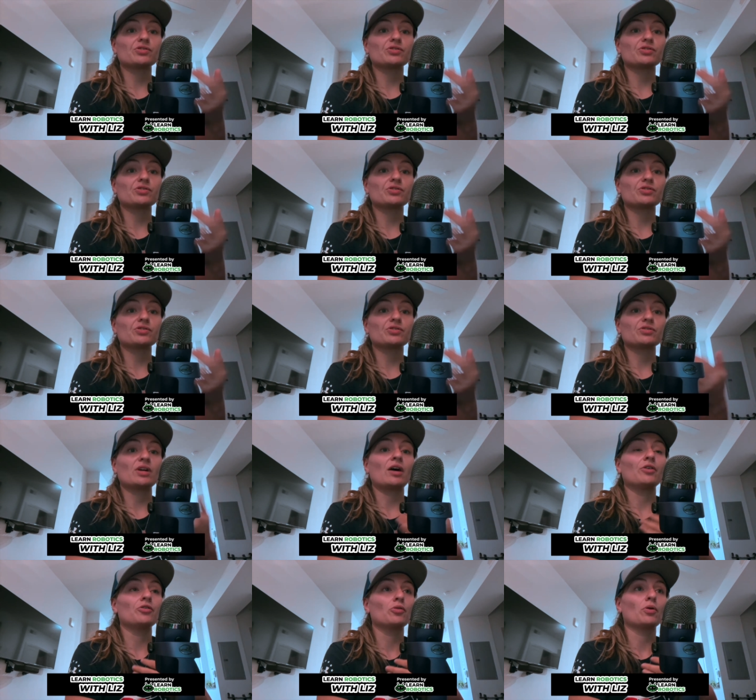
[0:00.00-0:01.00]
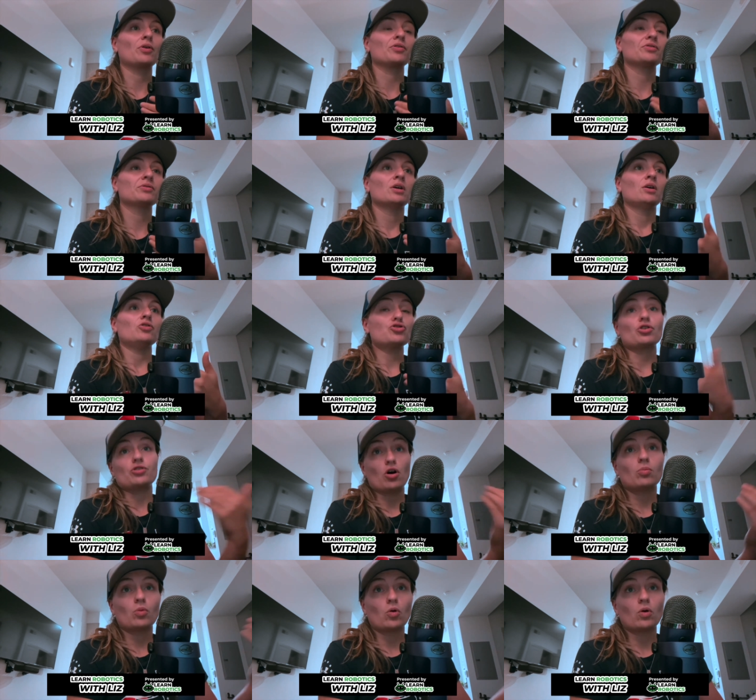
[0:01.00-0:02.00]
So now you are you should
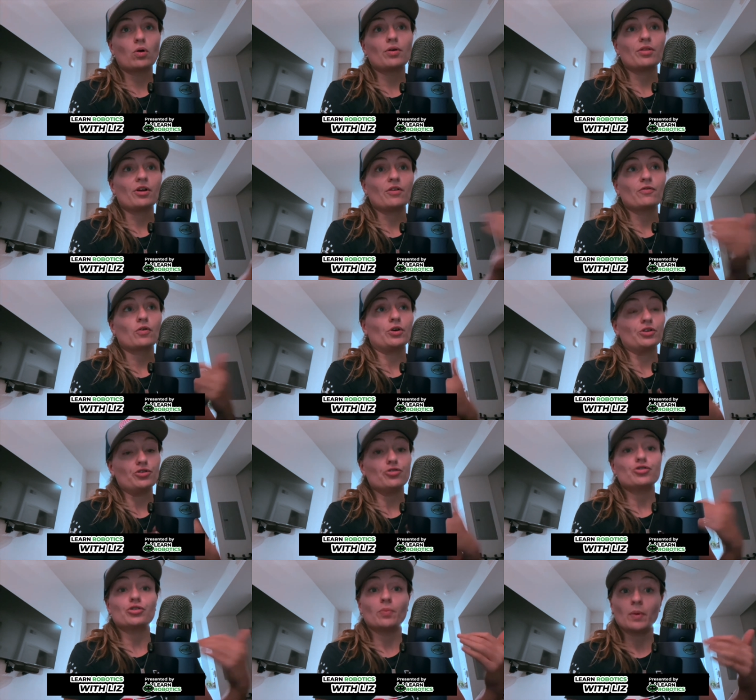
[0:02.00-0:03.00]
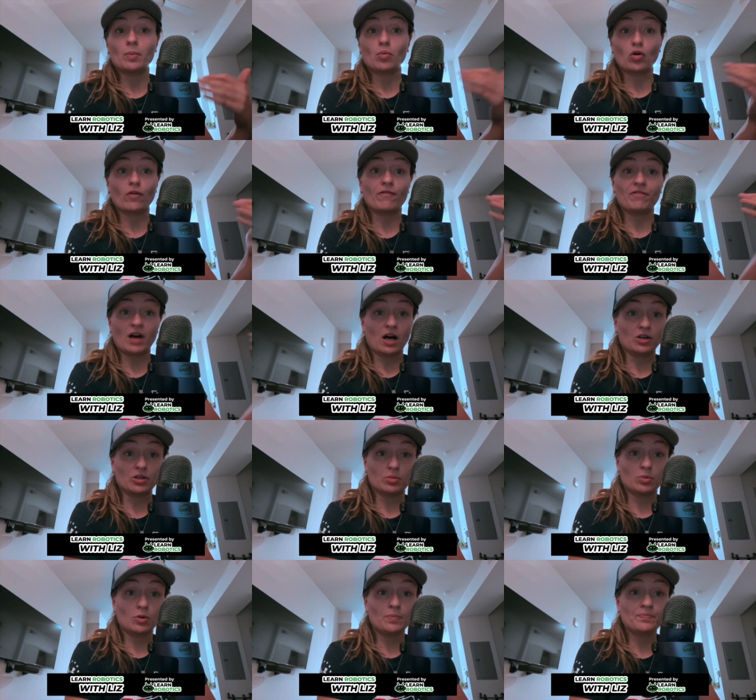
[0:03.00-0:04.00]
know more, therefore you should be more
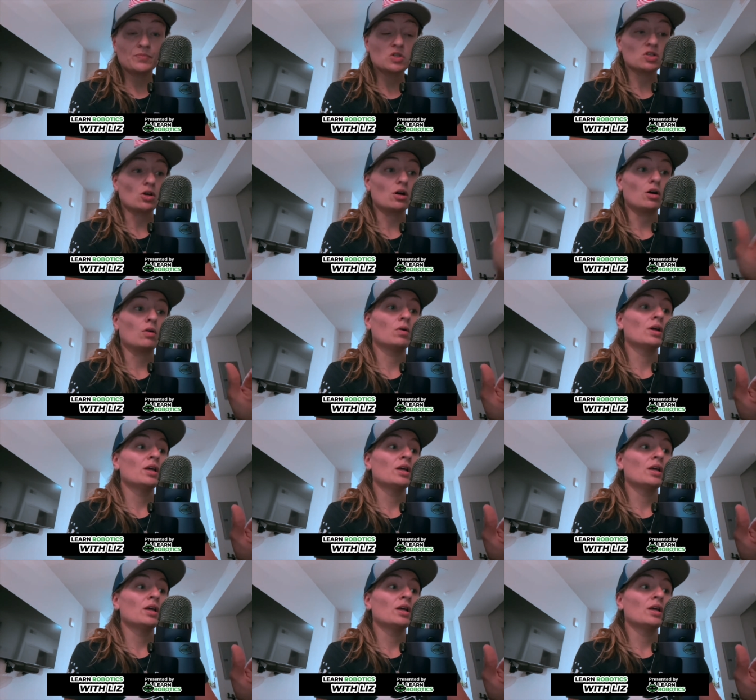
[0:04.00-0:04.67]
valuable. So